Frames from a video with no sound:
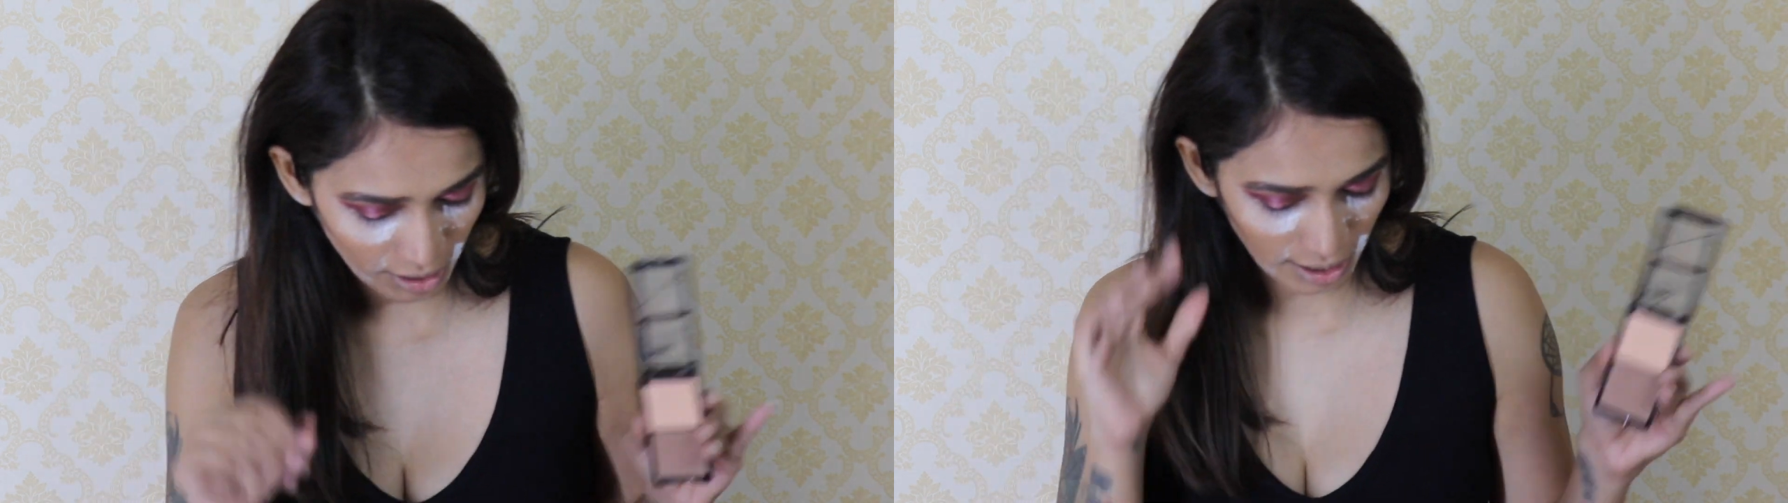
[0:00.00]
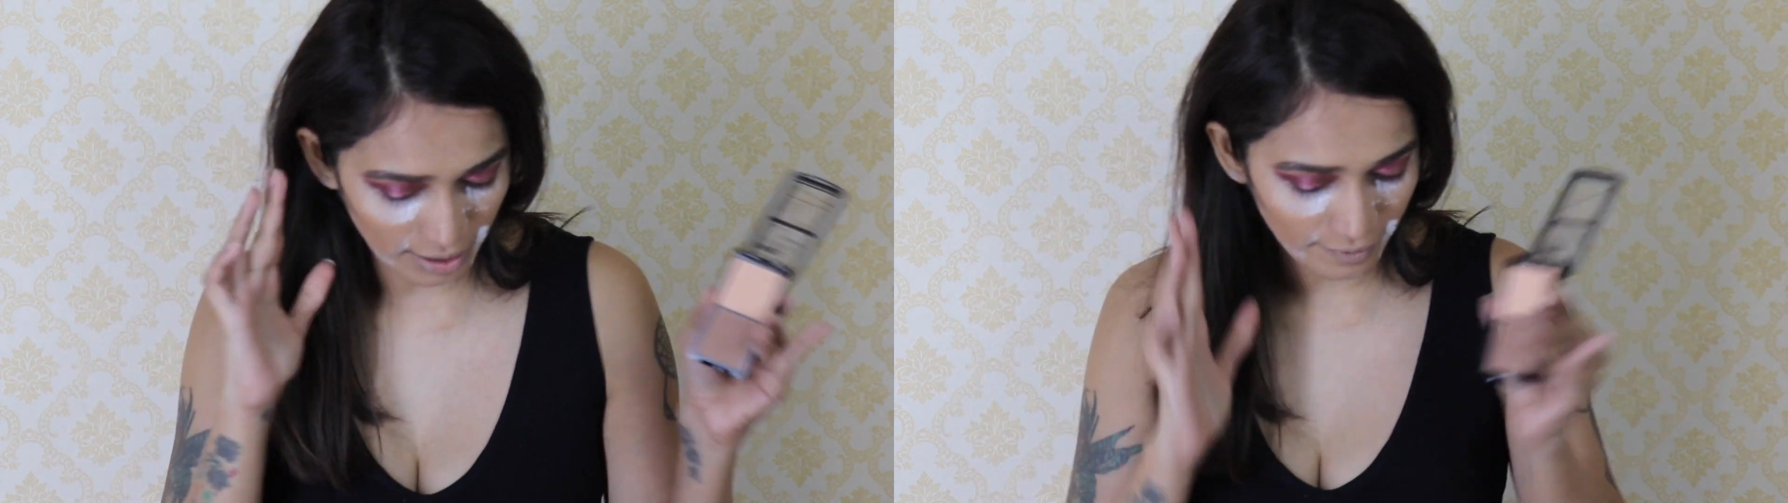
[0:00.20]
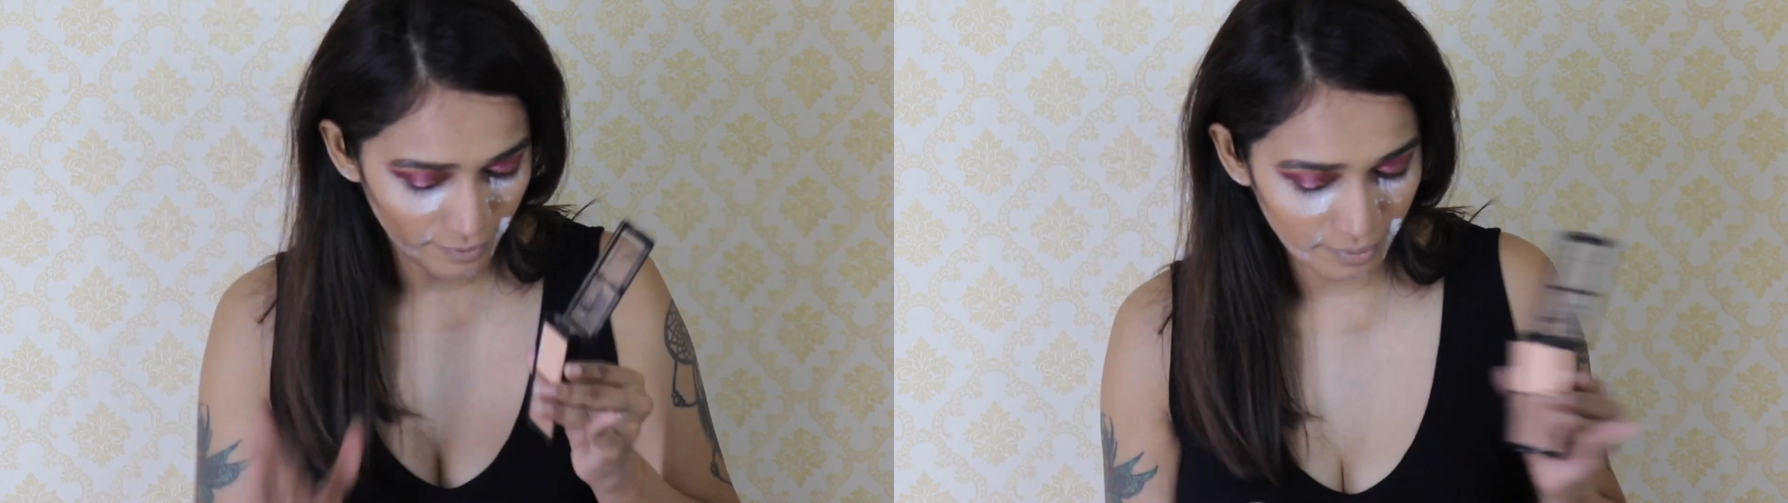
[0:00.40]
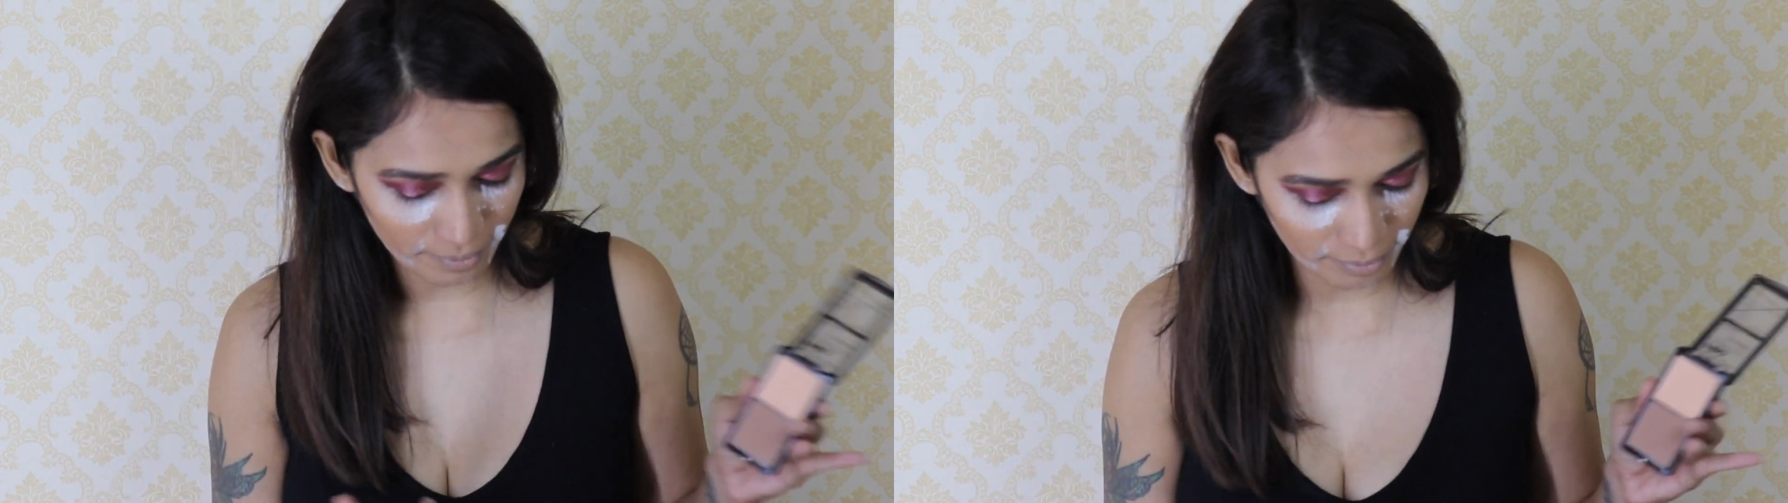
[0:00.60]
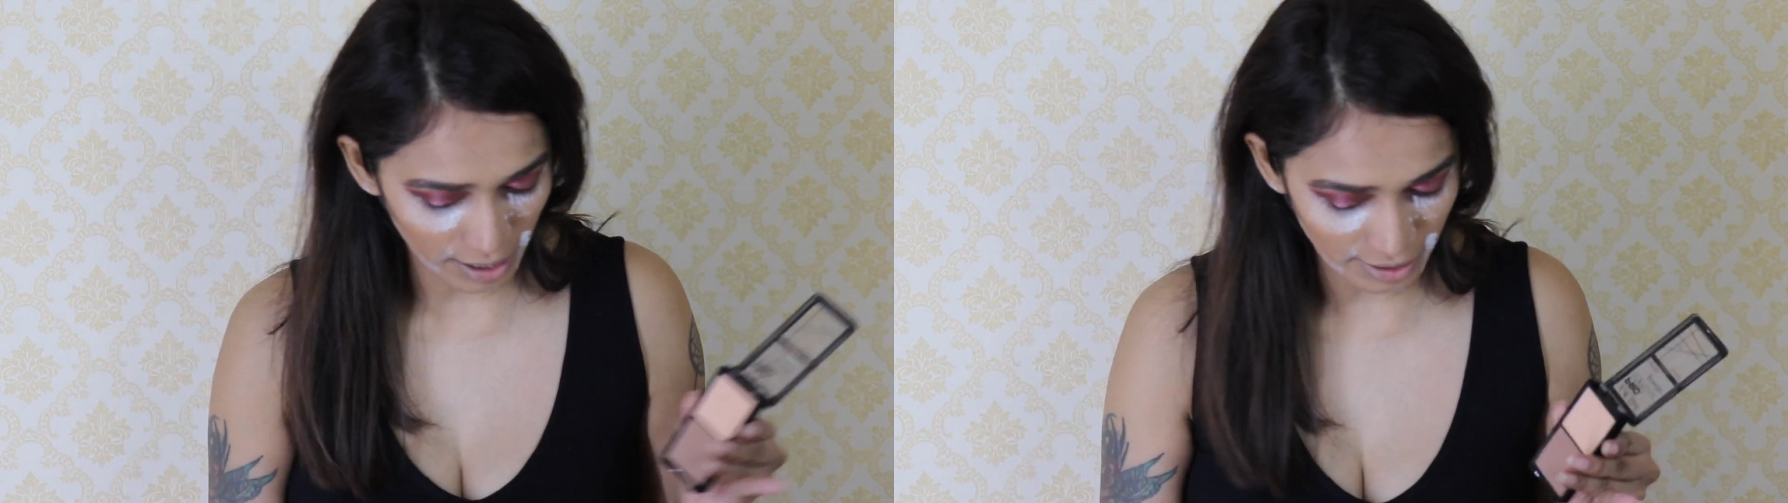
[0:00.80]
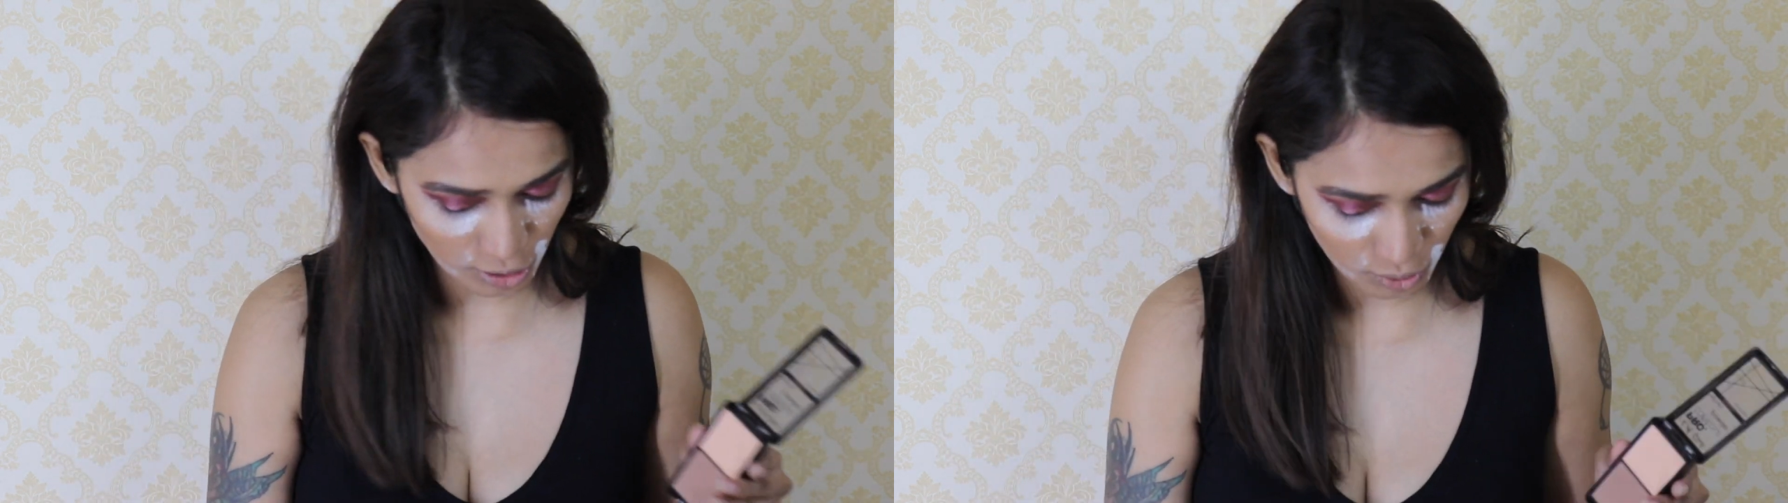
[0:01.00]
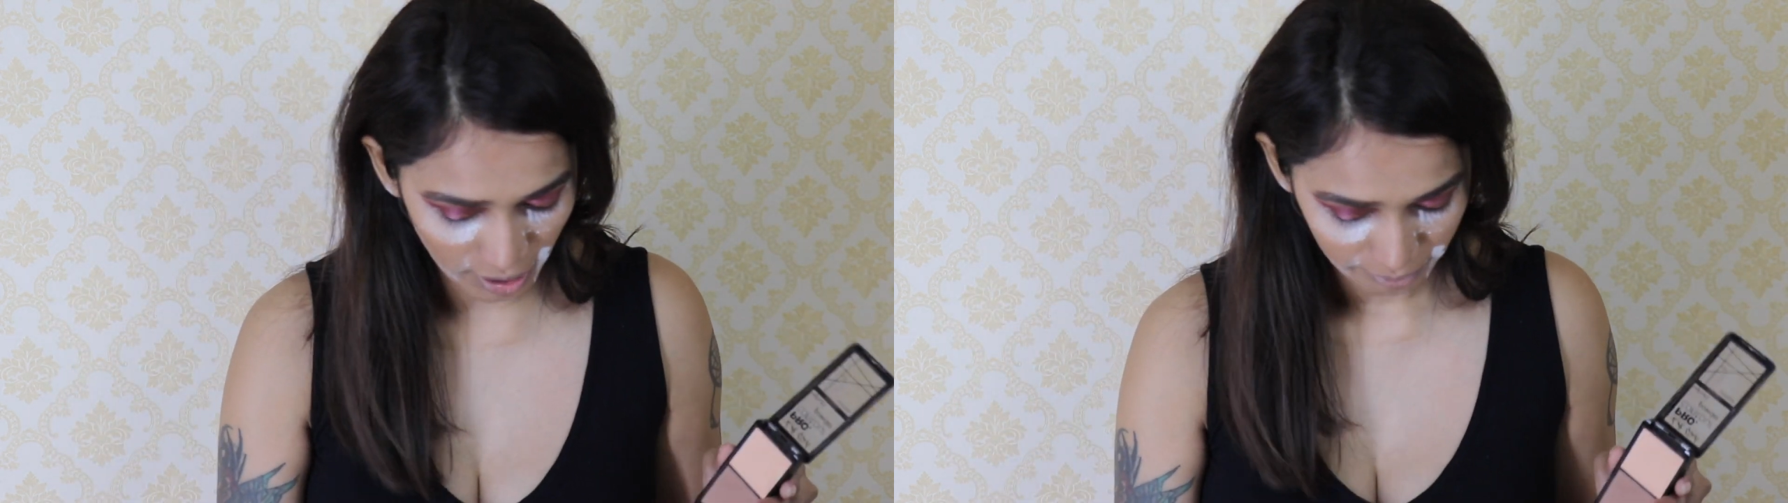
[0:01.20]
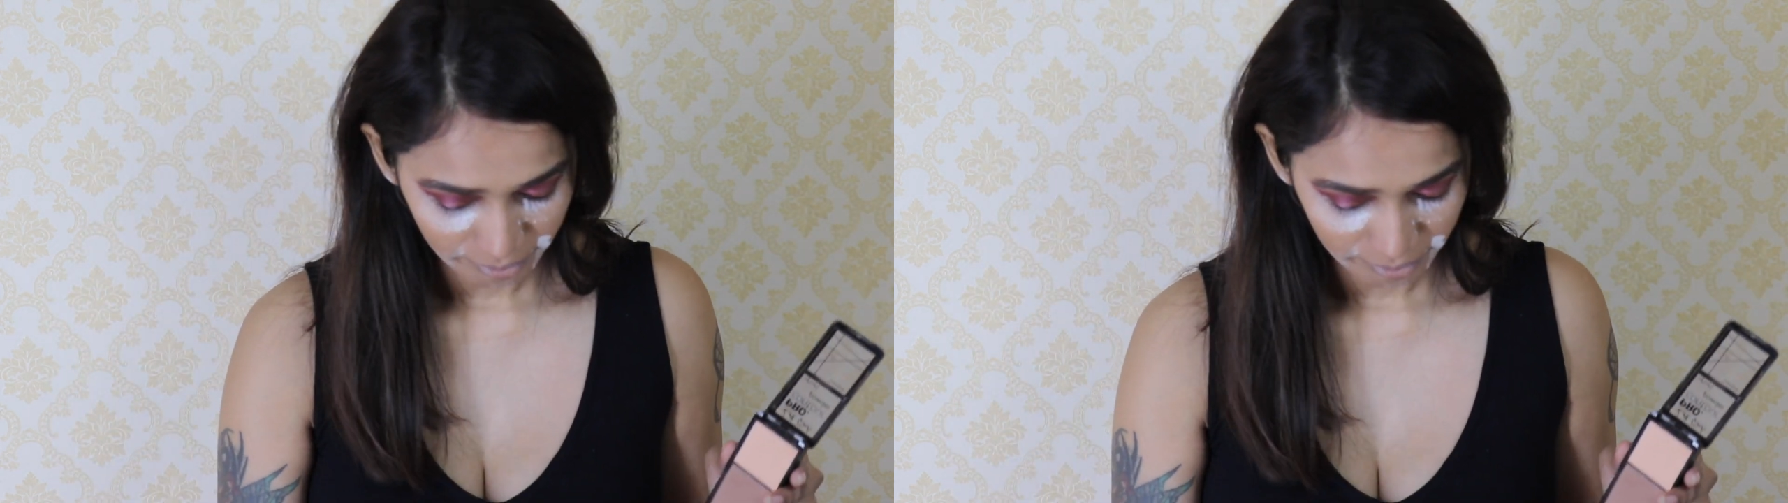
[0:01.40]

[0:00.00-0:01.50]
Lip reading: I'll do that.